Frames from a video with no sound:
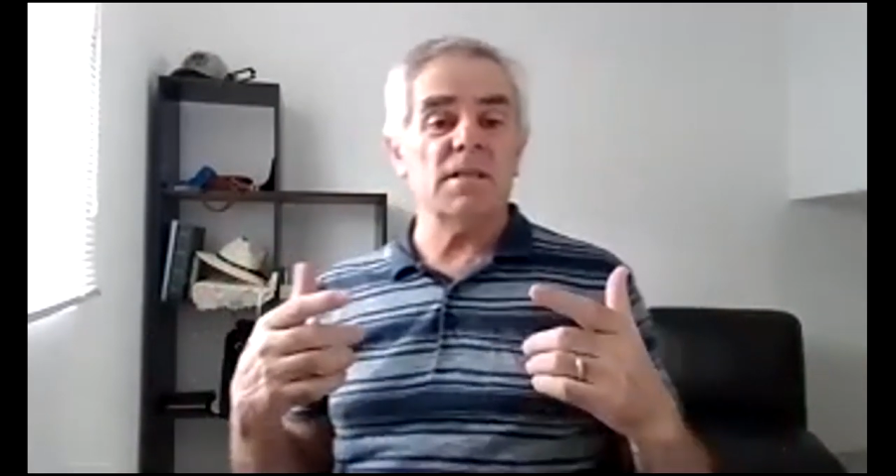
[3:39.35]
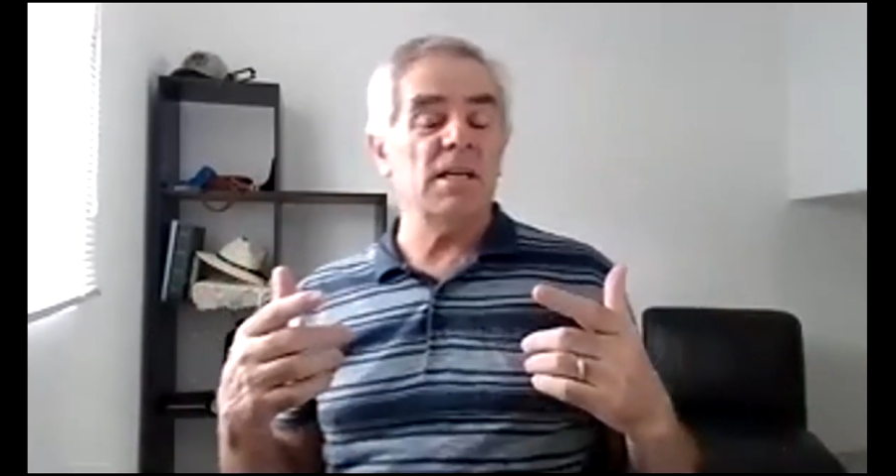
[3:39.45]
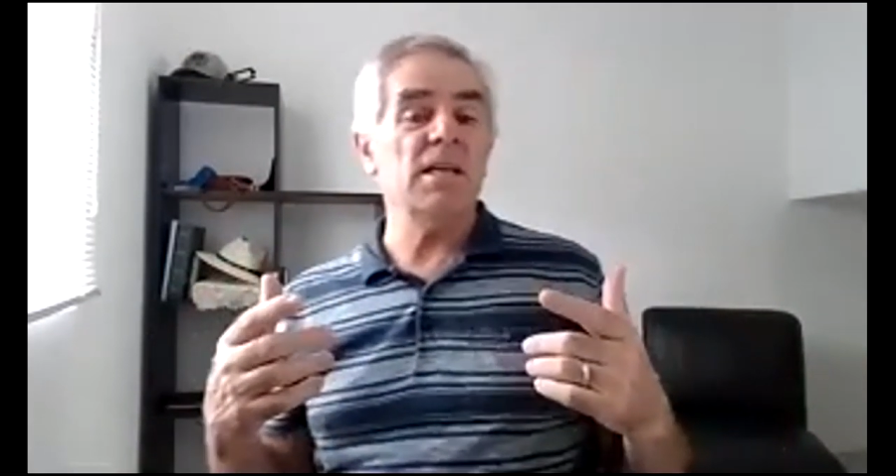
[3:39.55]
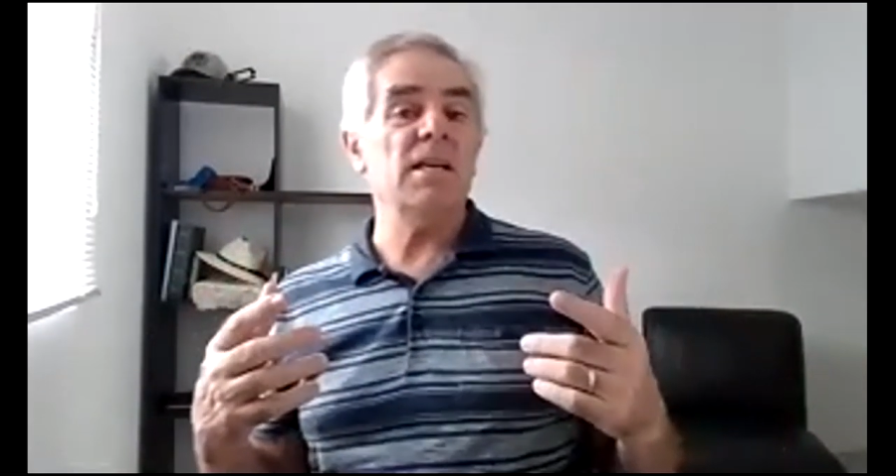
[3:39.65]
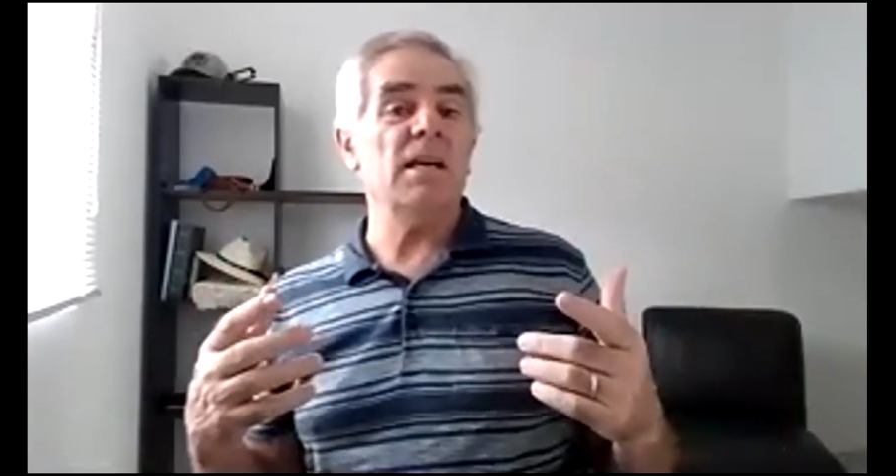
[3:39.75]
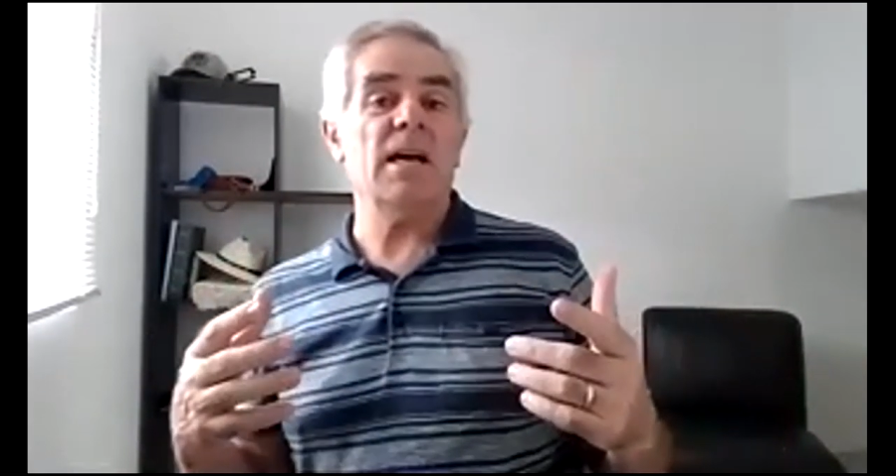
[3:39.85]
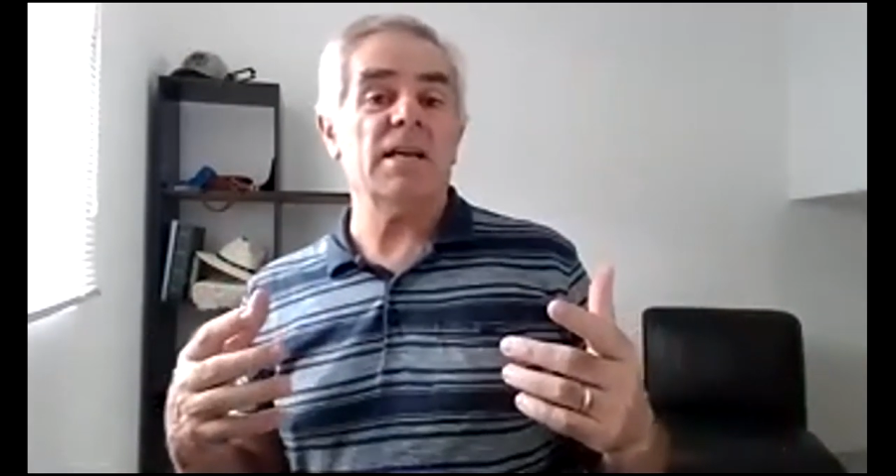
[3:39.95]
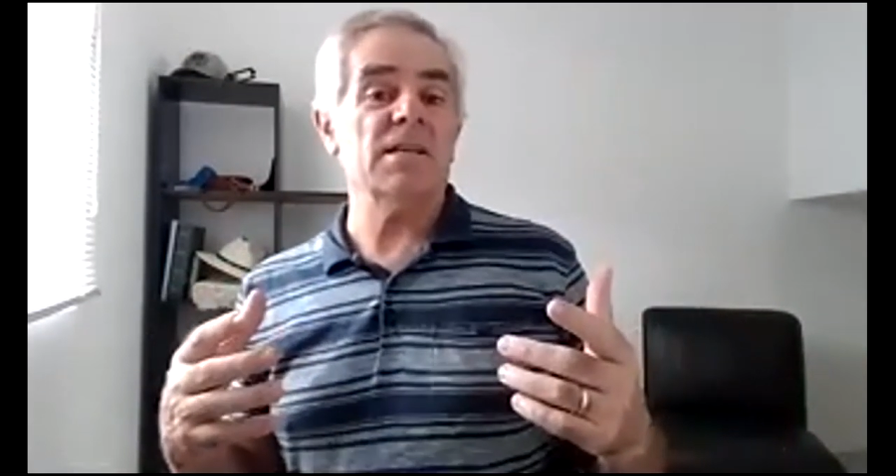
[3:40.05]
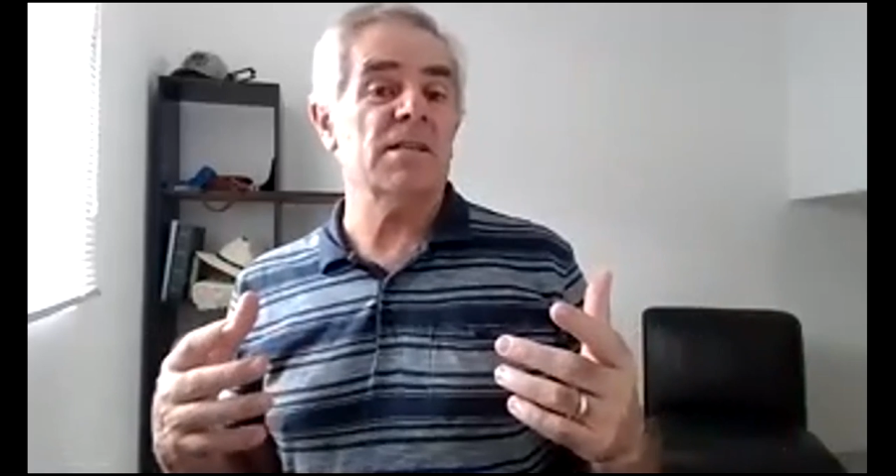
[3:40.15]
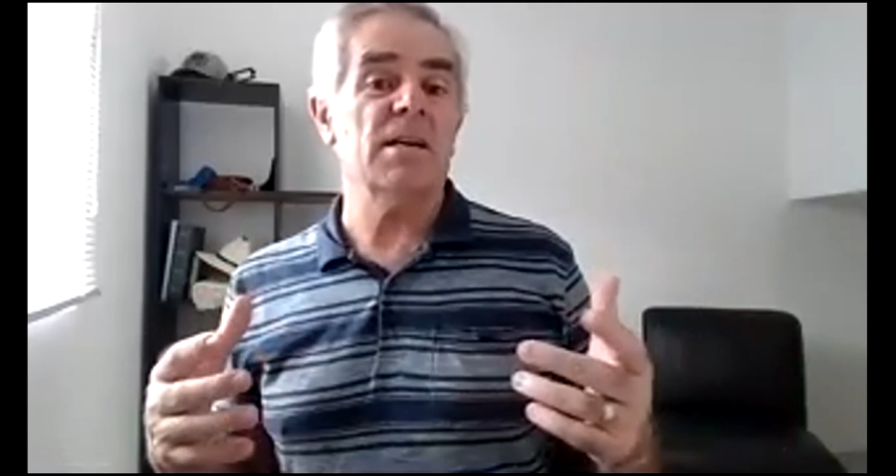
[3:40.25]
any
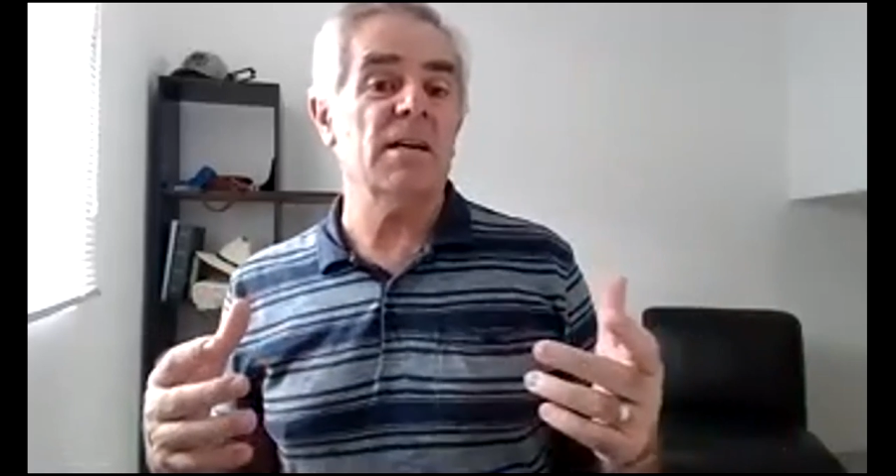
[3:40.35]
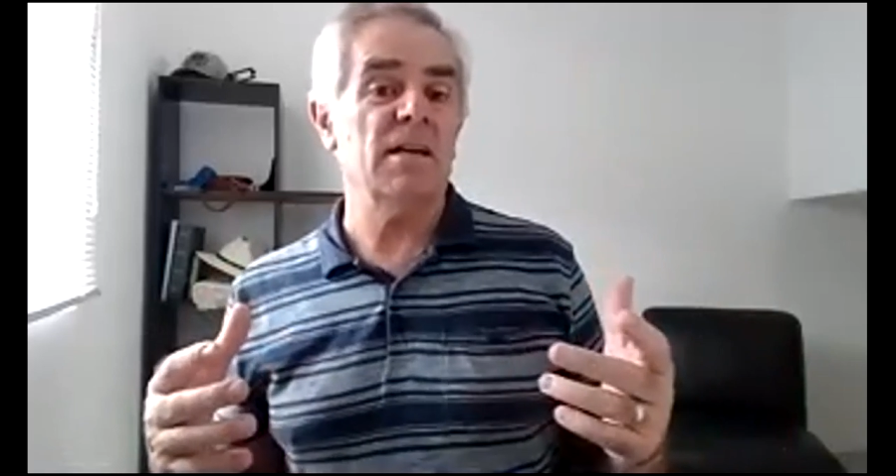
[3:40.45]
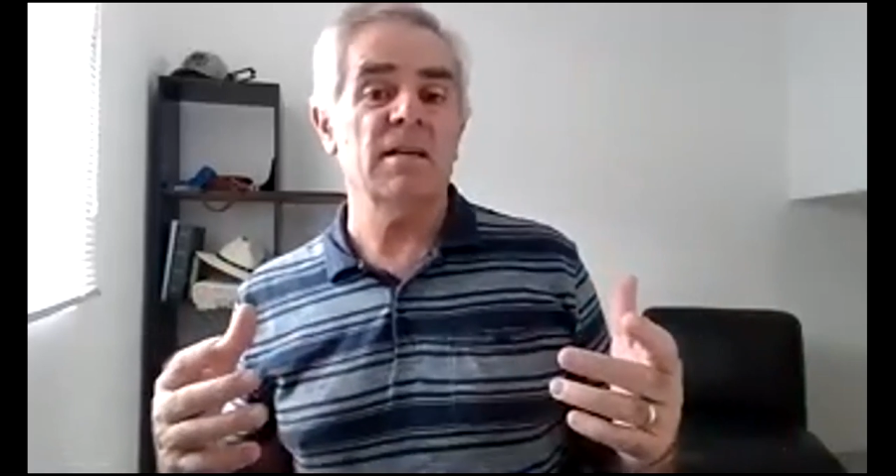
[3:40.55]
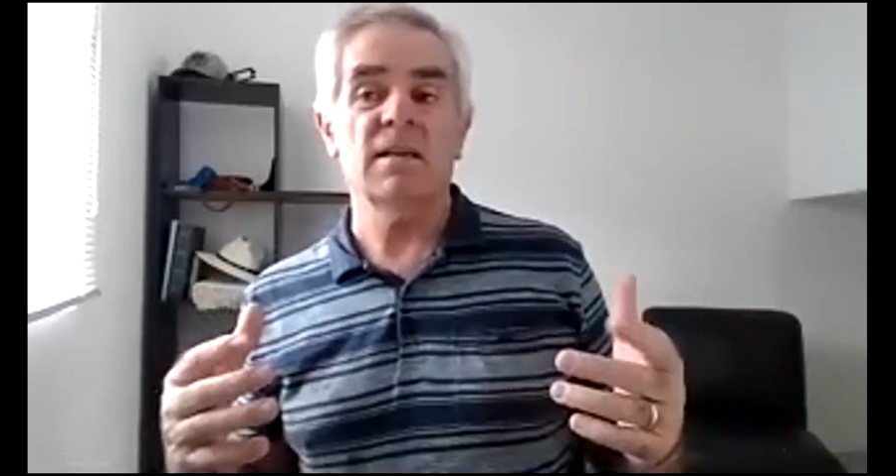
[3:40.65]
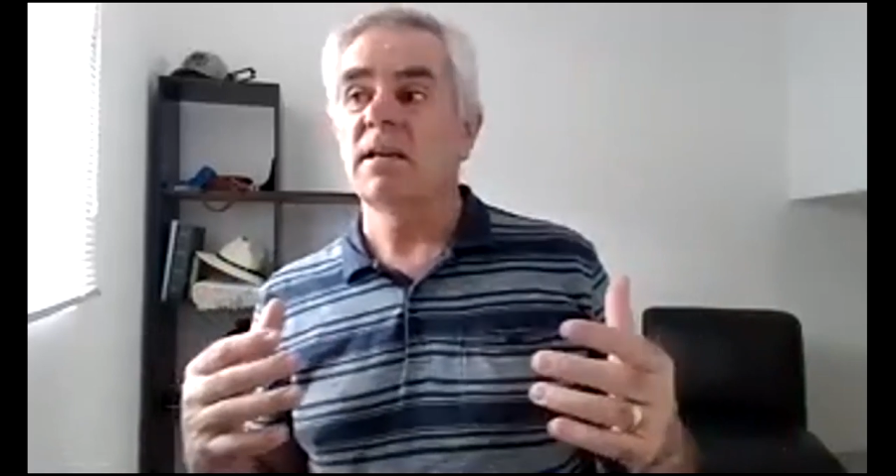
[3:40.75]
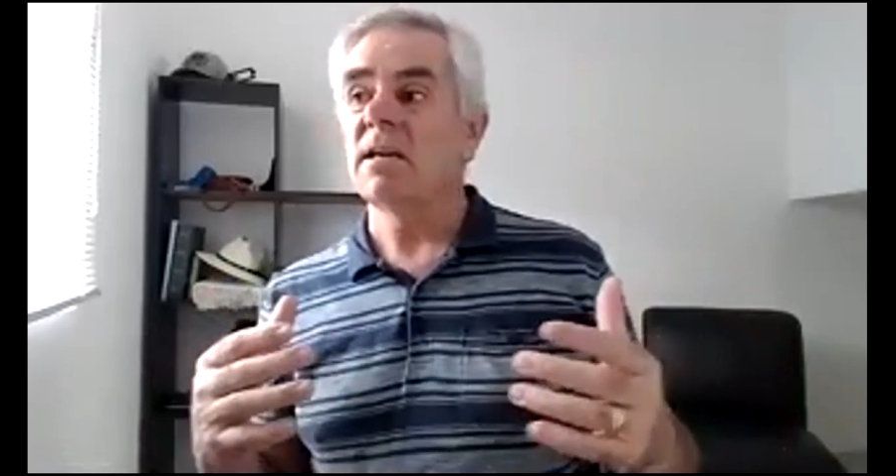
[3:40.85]
extra